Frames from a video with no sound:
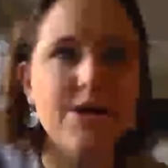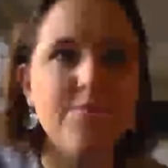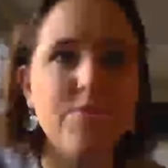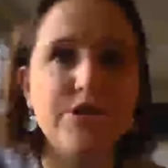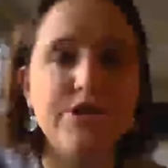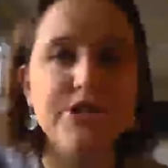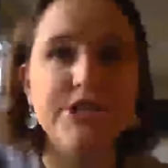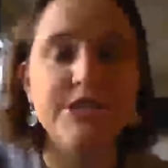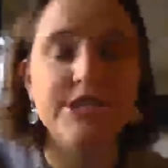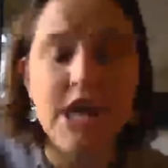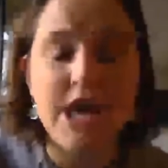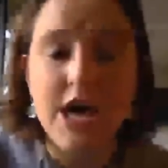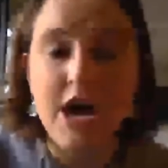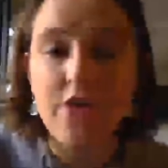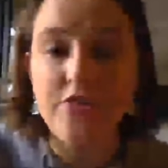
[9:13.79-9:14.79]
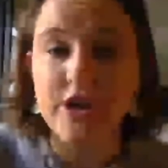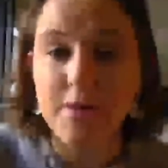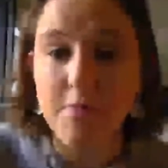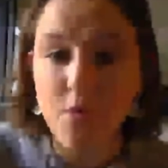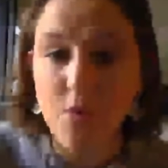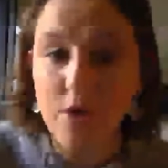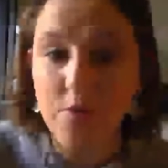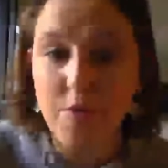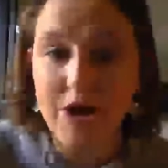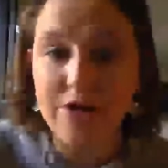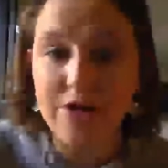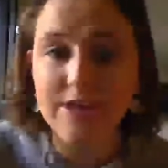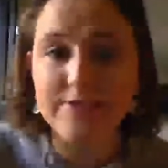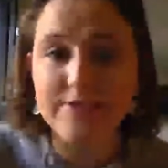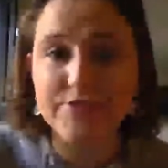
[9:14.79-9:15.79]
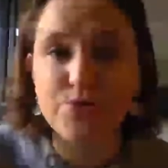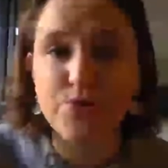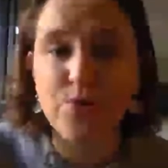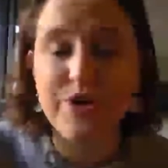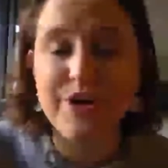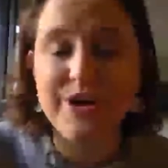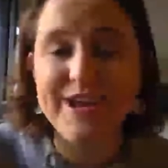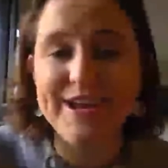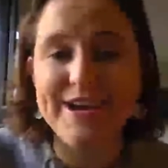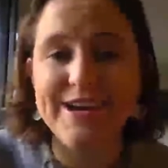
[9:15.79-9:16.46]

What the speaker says: which is the number 1 wildlife story